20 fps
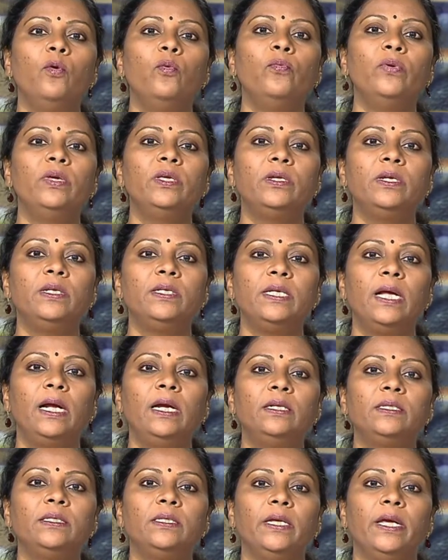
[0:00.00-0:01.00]
which
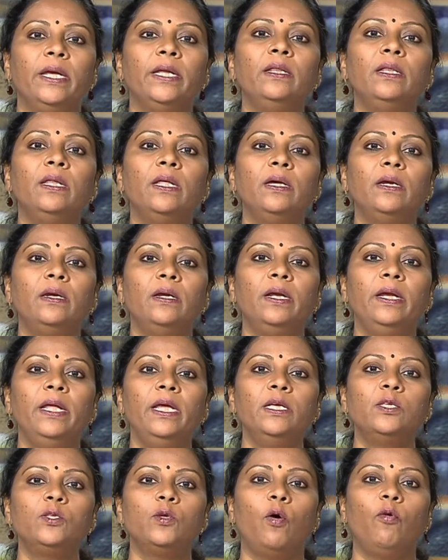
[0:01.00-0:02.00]
results in the
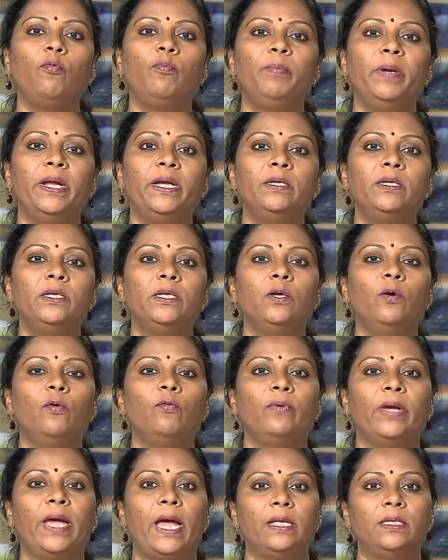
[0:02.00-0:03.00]
release of plenty
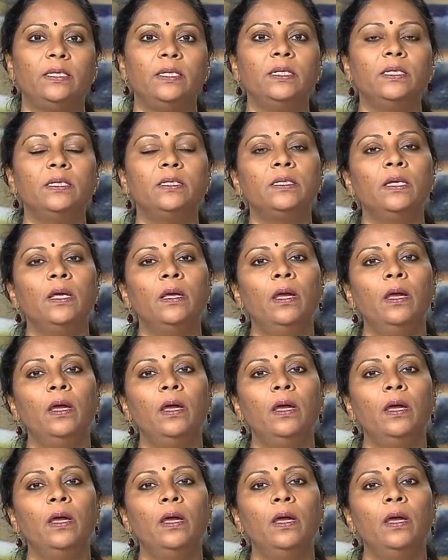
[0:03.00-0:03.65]
of gases